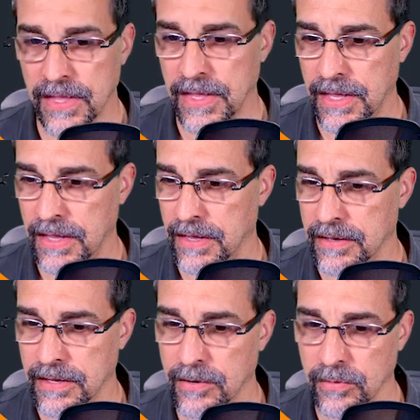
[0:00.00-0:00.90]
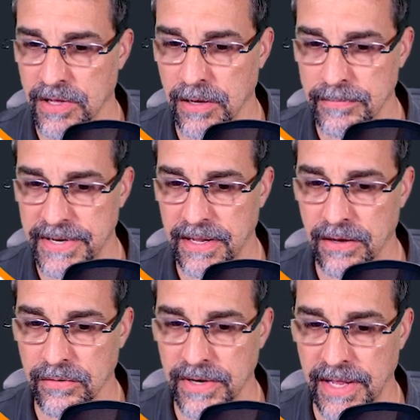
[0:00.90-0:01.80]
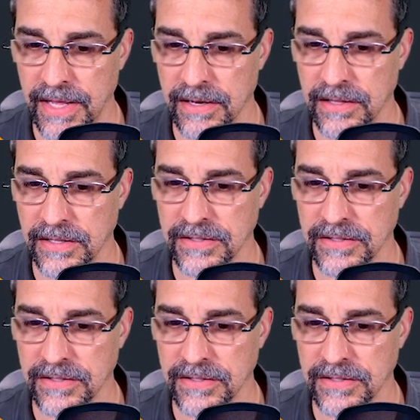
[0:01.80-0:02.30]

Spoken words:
And come down and let's